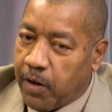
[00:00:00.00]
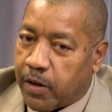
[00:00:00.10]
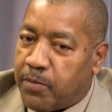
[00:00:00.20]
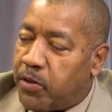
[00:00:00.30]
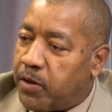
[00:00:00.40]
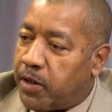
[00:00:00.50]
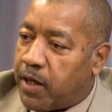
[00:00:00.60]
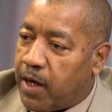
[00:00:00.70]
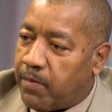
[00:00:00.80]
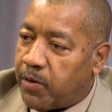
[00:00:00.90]
Community
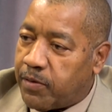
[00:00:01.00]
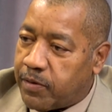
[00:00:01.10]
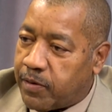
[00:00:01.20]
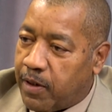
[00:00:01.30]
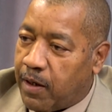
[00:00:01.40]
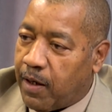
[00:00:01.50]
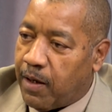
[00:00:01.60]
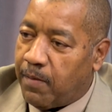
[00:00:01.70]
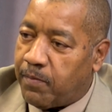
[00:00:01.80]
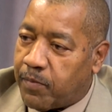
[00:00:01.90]
Cable,
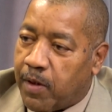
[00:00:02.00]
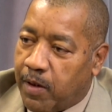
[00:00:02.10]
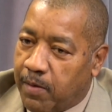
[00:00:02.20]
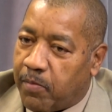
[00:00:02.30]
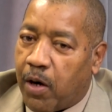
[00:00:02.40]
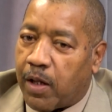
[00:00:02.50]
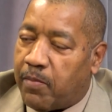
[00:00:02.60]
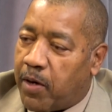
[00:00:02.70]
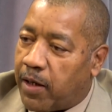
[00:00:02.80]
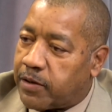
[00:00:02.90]
Paula
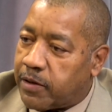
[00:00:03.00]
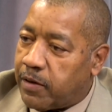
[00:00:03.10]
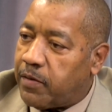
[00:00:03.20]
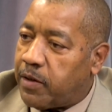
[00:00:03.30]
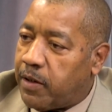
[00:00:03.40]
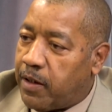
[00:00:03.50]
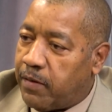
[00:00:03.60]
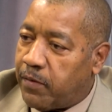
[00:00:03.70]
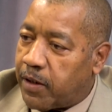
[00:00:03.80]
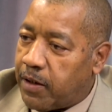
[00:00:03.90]
Batchelor
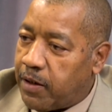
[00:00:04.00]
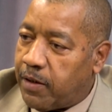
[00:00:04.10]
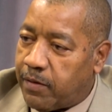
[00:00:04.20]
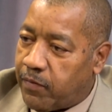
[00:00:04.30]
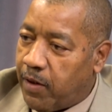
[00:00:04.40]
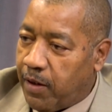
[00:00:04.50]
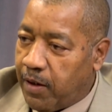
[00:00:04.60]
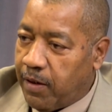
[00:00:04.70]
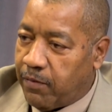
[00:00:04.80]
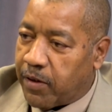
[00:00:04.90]
and Ricky,
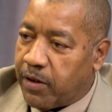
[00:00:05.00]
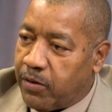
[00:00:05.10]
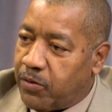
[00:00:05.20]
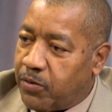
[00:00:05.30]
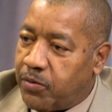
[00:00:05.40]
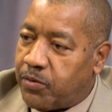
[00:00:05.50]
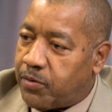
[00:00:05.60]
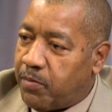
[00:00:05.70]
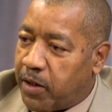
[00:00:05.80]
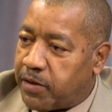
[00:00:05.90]
who
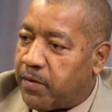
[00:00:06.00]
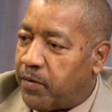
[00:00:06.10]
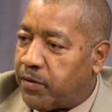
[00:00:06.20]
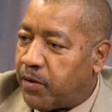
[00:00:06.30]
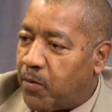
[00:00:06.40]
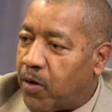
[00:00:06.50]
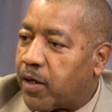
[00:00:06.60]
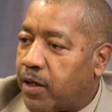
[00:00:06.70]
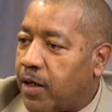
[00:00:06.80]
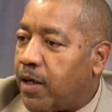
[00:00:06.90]
makes everything
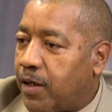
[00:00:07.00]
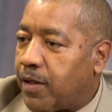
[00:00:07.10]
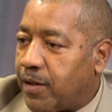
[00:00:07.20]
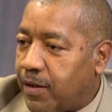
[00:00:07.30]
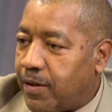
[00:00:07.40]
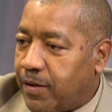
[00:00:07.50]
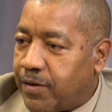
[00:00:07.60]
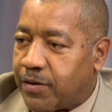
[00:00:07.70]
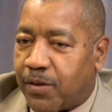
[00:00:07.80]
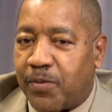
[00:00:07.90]
work here.
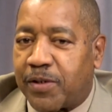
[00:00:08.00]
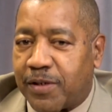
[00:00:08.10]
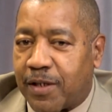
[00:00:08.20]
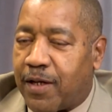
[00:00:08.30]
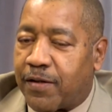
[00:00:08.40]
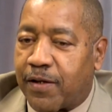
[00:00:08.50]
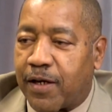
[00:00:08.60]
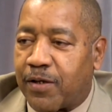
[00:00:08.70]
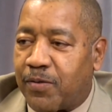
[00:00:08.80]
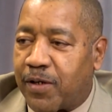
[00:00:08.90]
So once again,
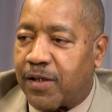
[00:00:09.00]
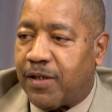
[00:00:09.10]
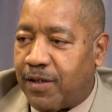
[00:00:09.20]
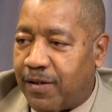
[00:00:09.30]
thank you, Ricky.